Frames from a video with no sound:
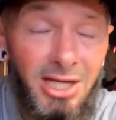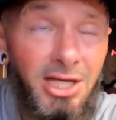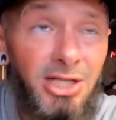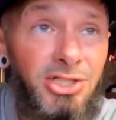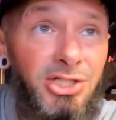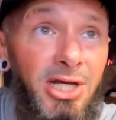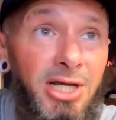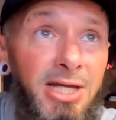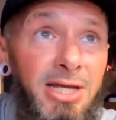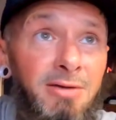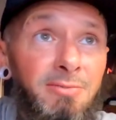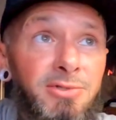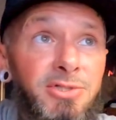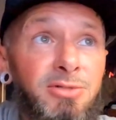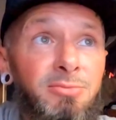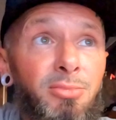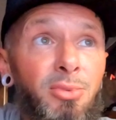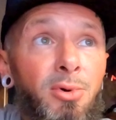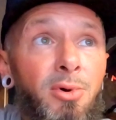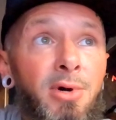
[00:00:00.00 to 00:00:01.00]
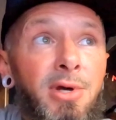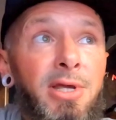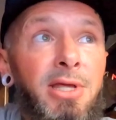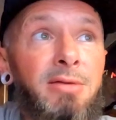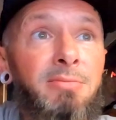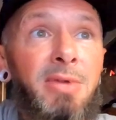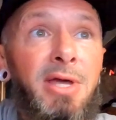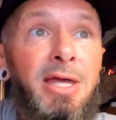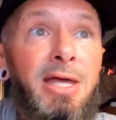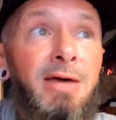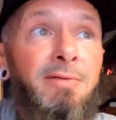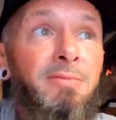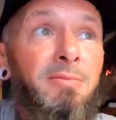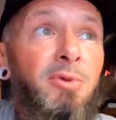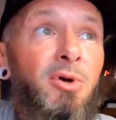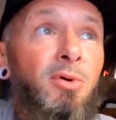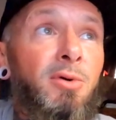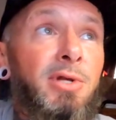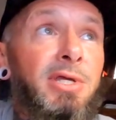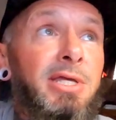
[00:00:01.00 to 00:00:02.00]
check in with your boy. He may have them
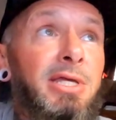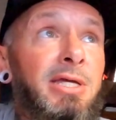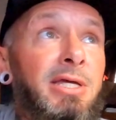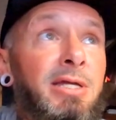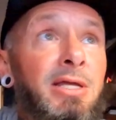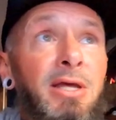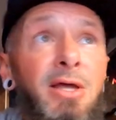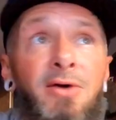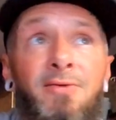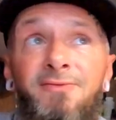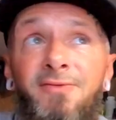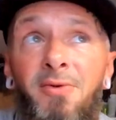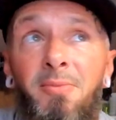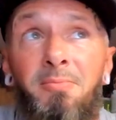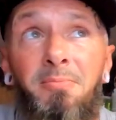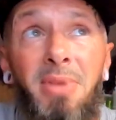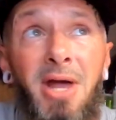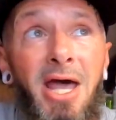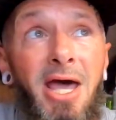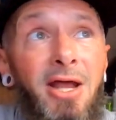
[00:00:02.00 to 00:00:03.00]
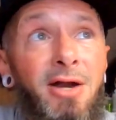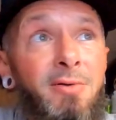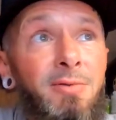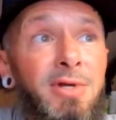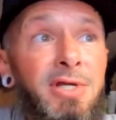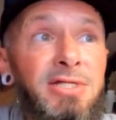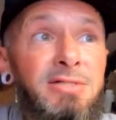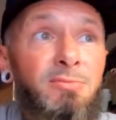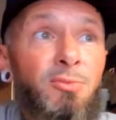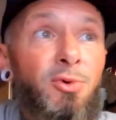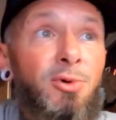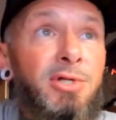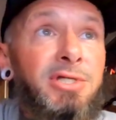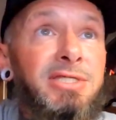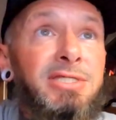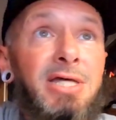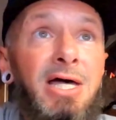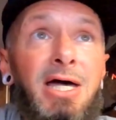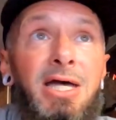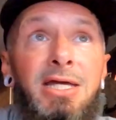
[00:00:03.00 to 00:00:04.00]
going again. From batteries, more
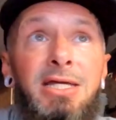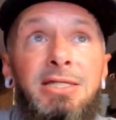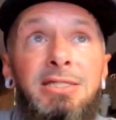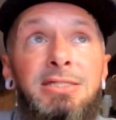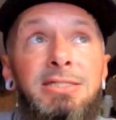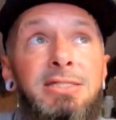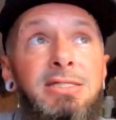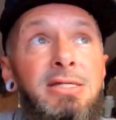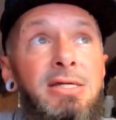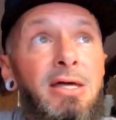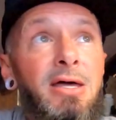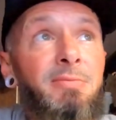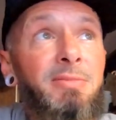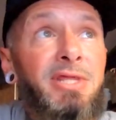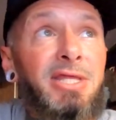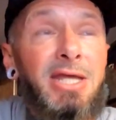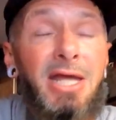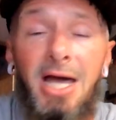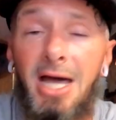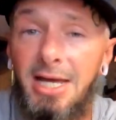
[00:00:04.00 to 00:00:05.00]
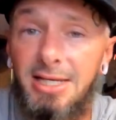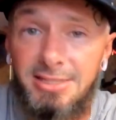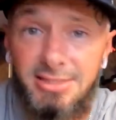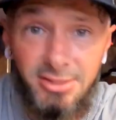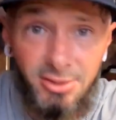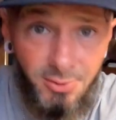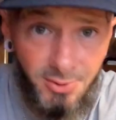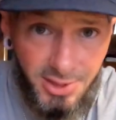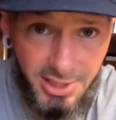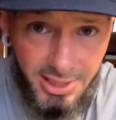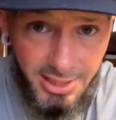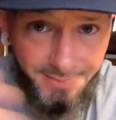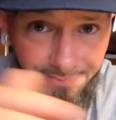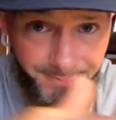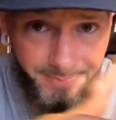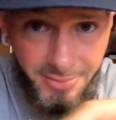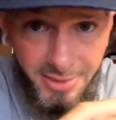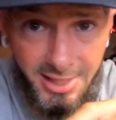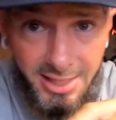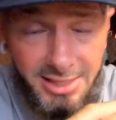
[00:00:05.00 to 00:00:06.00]
sights. I mean, the guy is doing it.
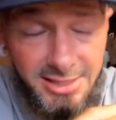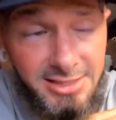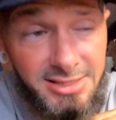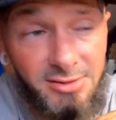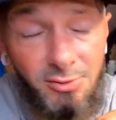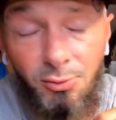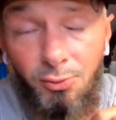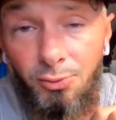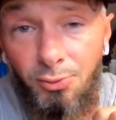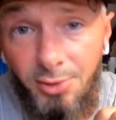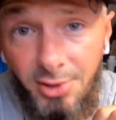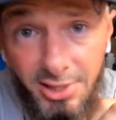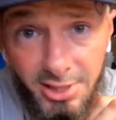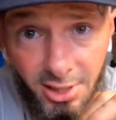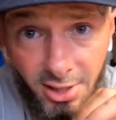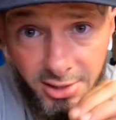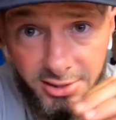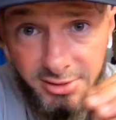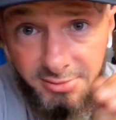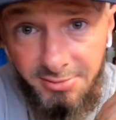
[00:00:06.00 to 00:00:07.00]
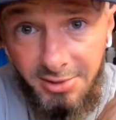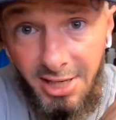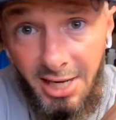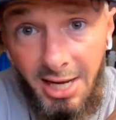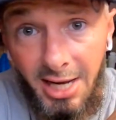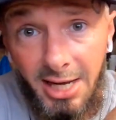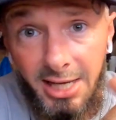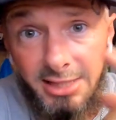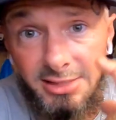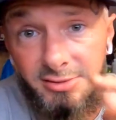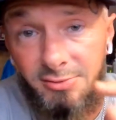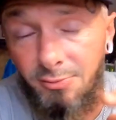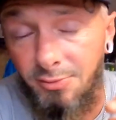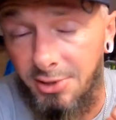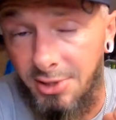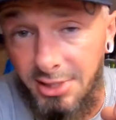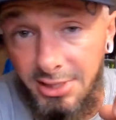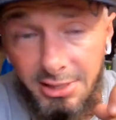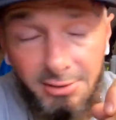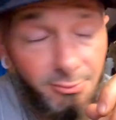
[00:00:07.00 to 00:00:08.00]
And this is a really awesome guy. He's
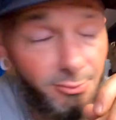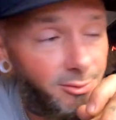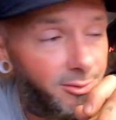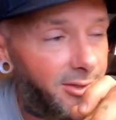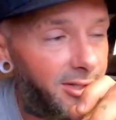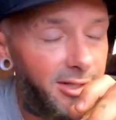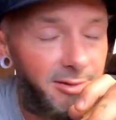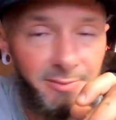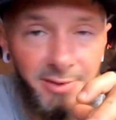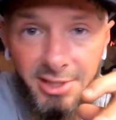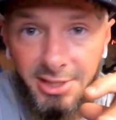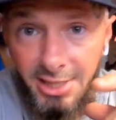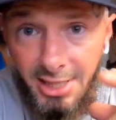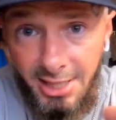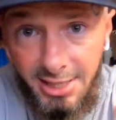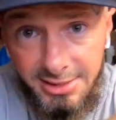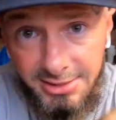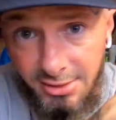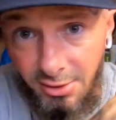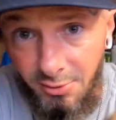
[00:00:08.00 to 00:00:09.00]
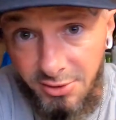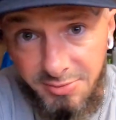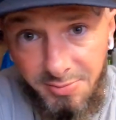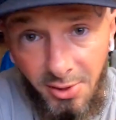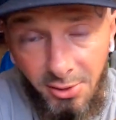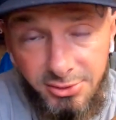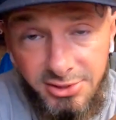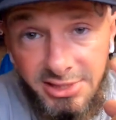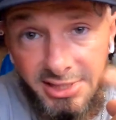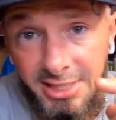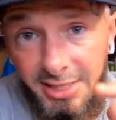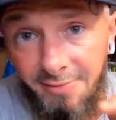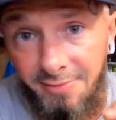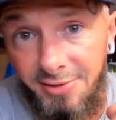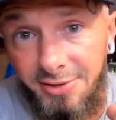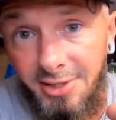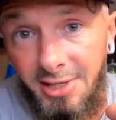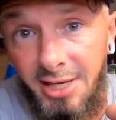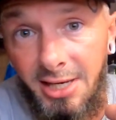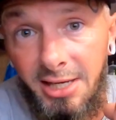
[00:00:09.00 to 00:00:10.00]
really nice. Always posting
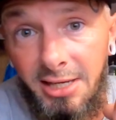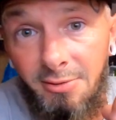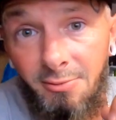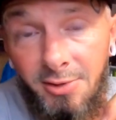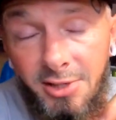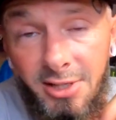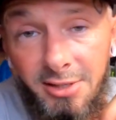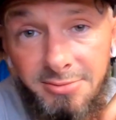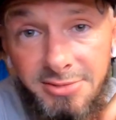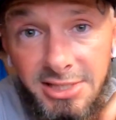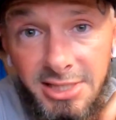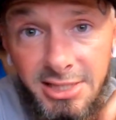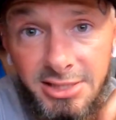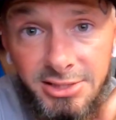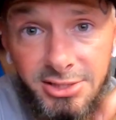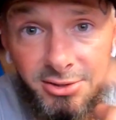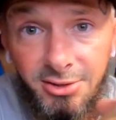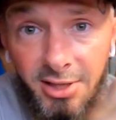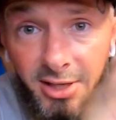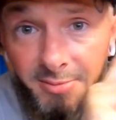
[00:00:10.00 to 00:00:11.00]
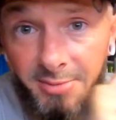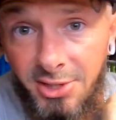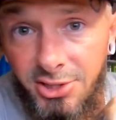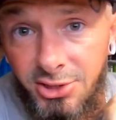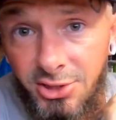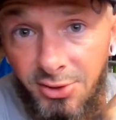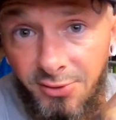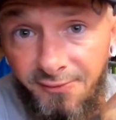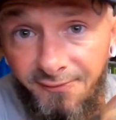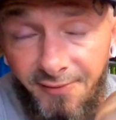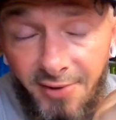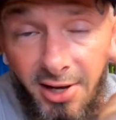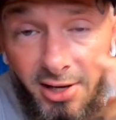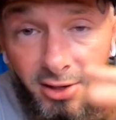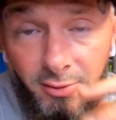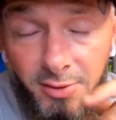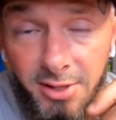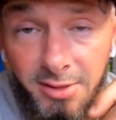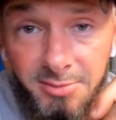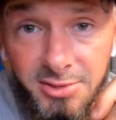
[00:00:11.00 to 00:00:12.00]
everything. When it comes to Instagram, make sure you follow
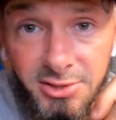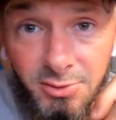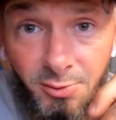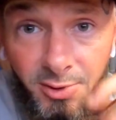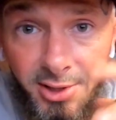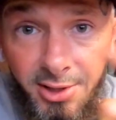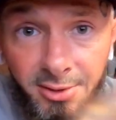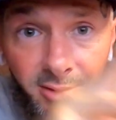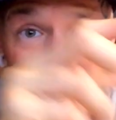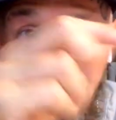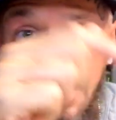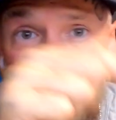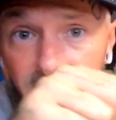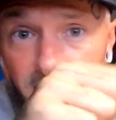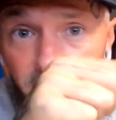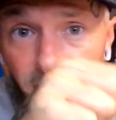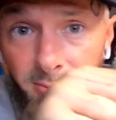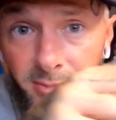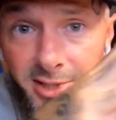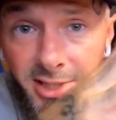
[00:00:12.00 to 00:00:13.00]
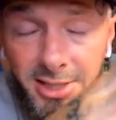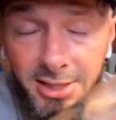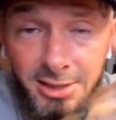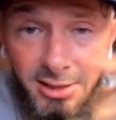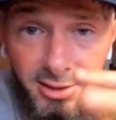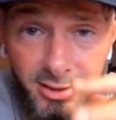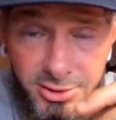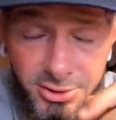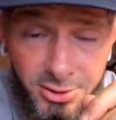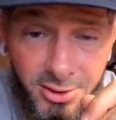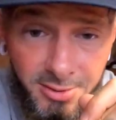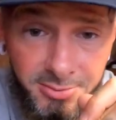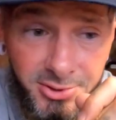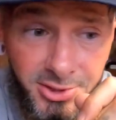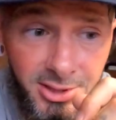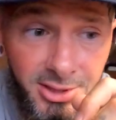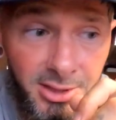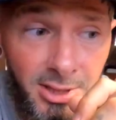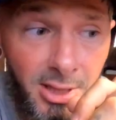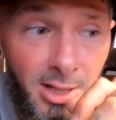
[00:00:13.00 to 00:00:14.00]
him as well. He'll be in the
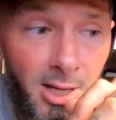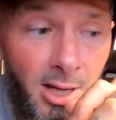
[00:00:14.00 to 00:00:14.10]
description.